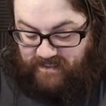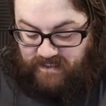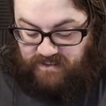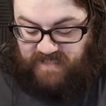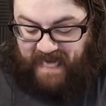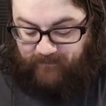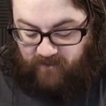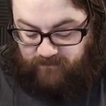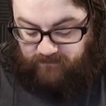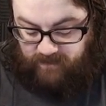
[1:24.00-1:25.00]
Jammer
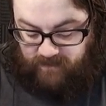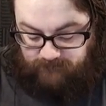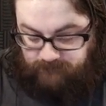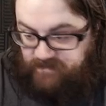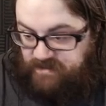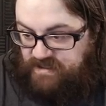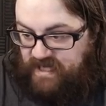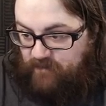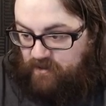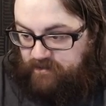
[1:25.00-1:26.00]

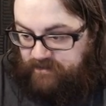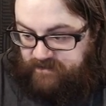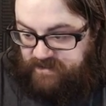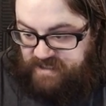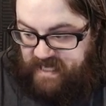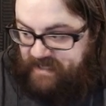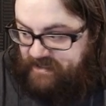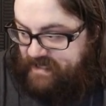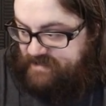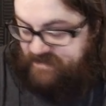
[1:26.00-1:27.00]
in the chat
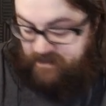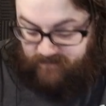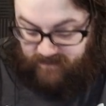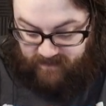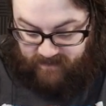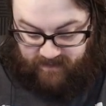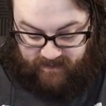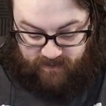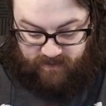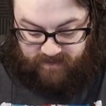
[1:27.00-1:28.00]
has
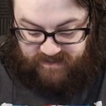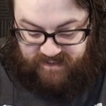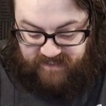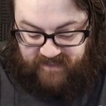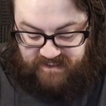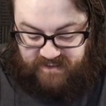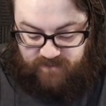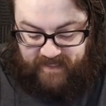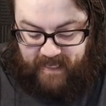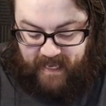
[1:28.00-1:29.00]
sent these to
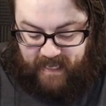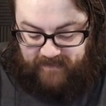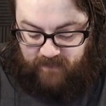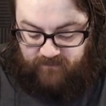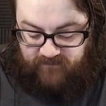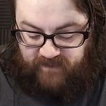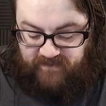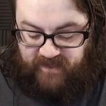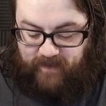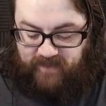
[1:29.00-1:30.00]
me. Now, the funny thing
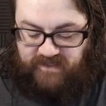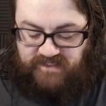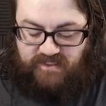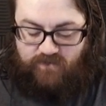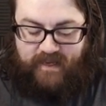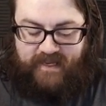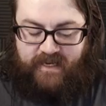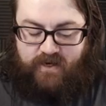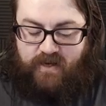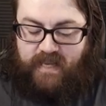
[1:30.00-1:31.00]
about these two right
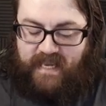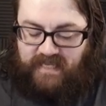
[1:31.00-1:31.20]
here is they